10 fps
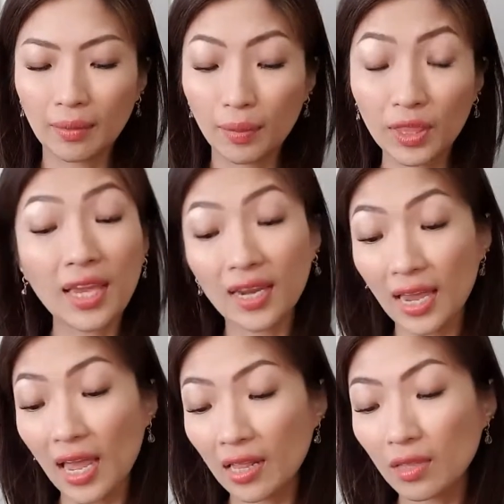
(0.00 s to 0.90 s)
but then
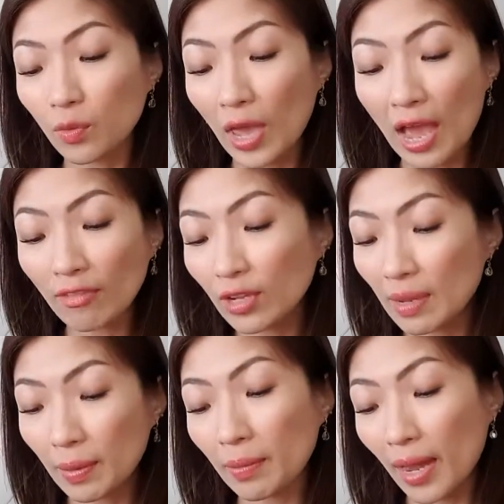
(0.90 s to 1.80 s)
again we have to
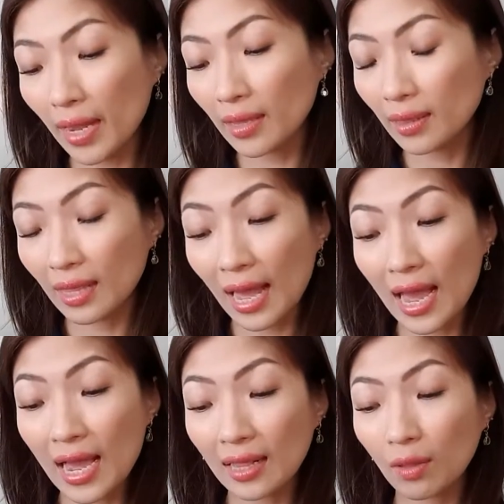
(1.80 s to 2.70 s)
keep in mind
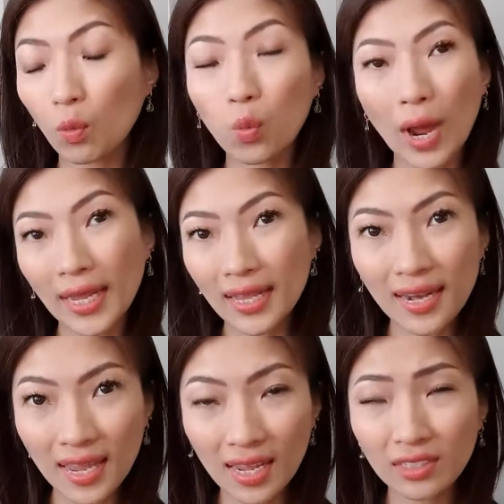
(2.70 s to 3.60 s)
that
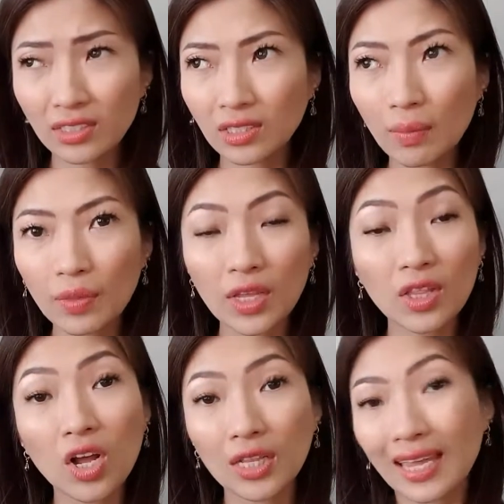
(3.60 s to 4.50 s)
whitening is something
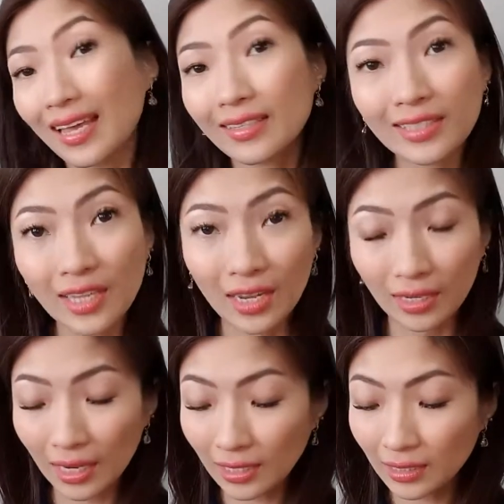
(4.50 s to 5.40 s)
not instant.
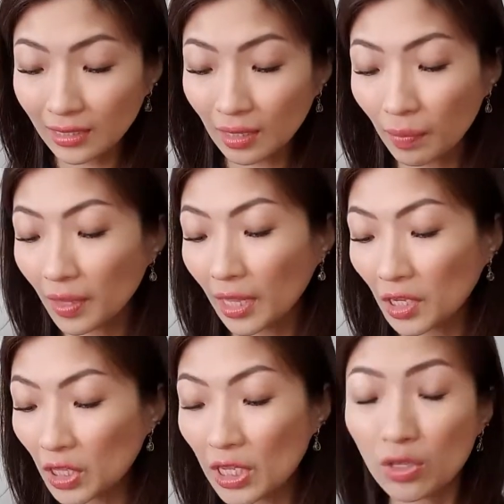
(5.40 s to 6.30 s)
It's something that
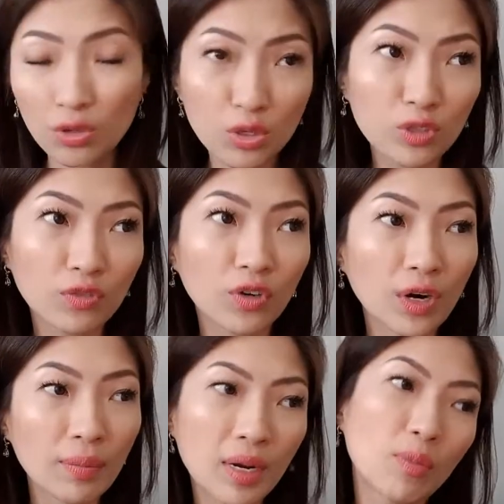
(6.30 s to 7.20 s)
you need to use for
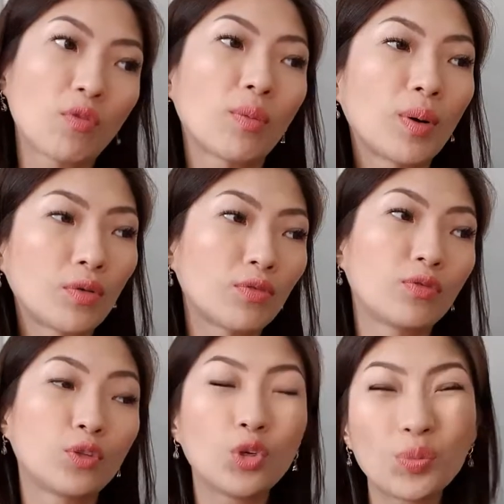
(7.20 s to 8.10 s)
a minimum of
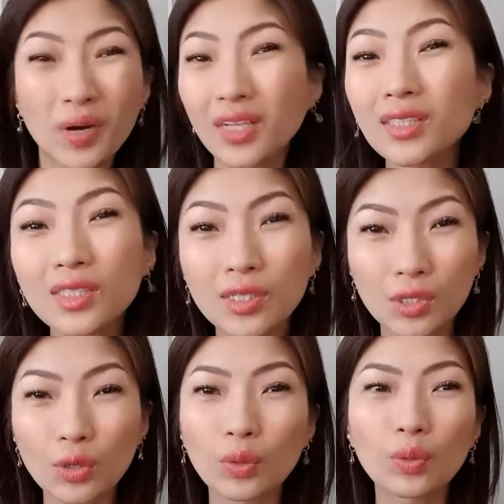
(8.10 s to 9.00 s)
2 months
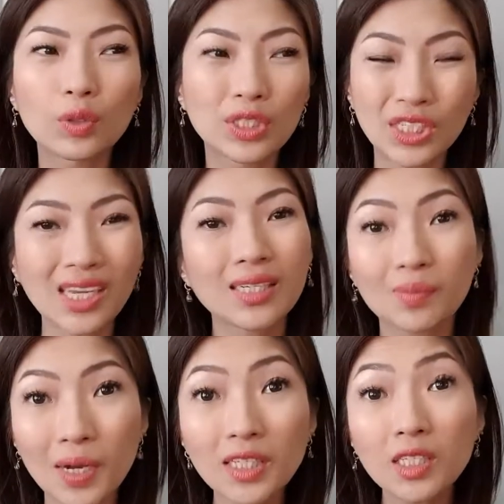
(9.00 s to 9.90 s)
to 6
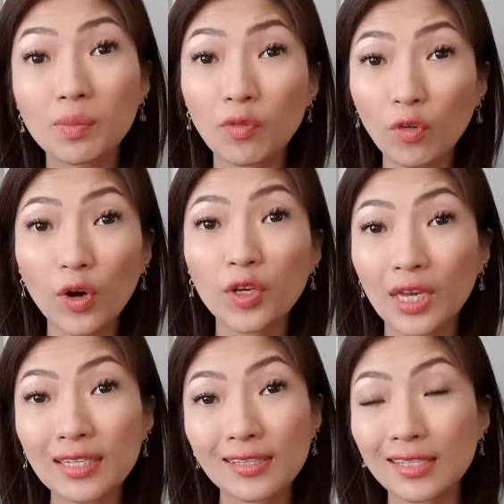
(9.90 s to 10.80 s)
months before you
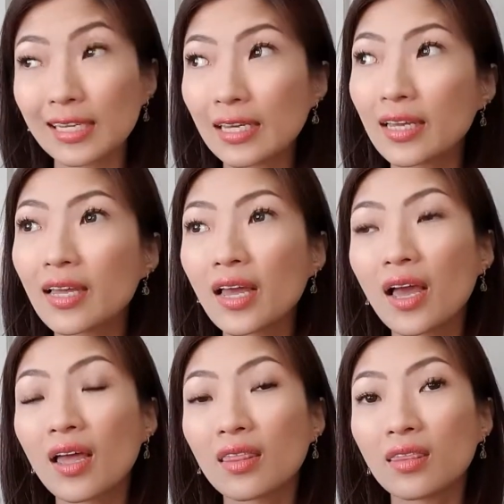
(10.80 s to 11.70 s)
can see
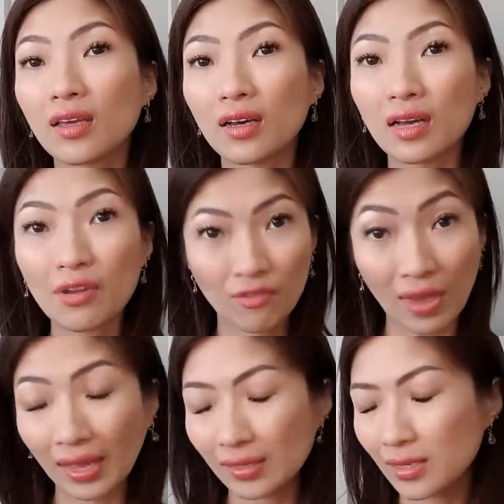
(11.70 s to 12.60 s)
the
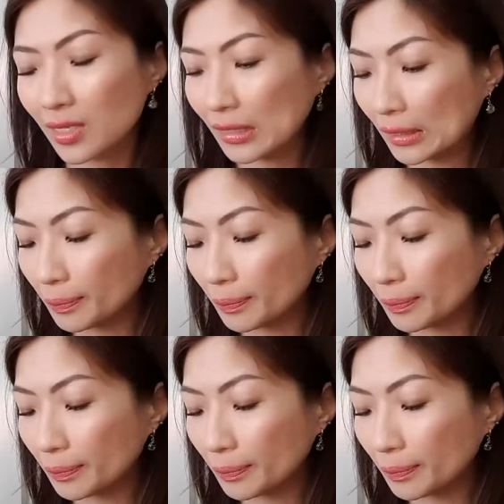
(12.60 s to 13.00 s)
effects,